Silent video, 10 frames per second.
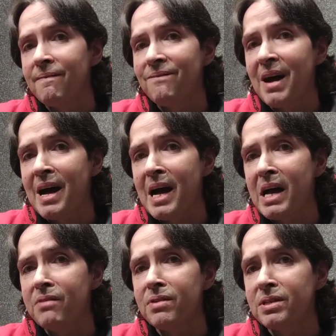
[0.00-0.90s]

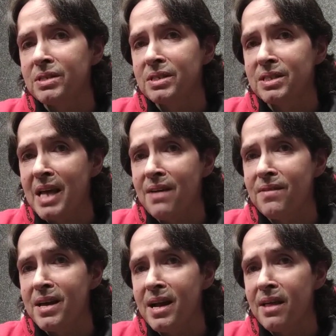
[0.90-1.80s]
5,
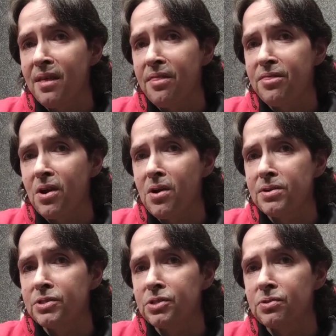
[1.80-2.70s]
7 on the
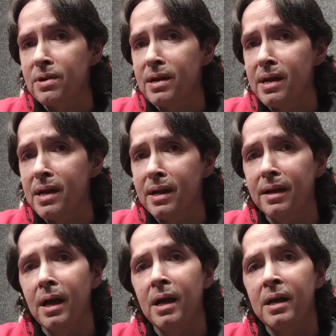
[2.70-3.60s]
3rd
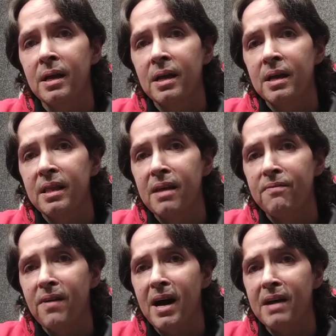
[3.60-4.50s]
string, then
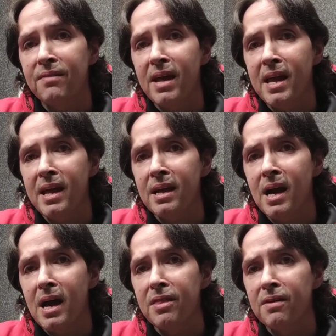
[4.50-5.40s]
5, 8
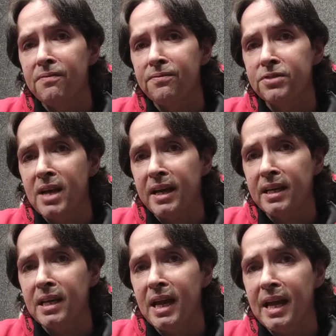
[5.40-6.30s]
on the
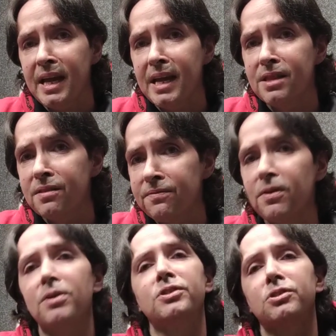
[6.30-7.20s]
2nd and the
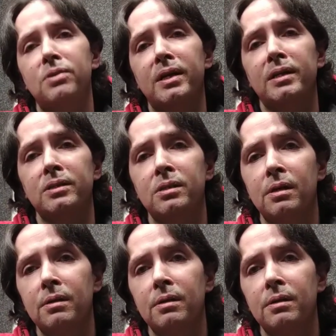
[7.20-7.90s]
1st strings.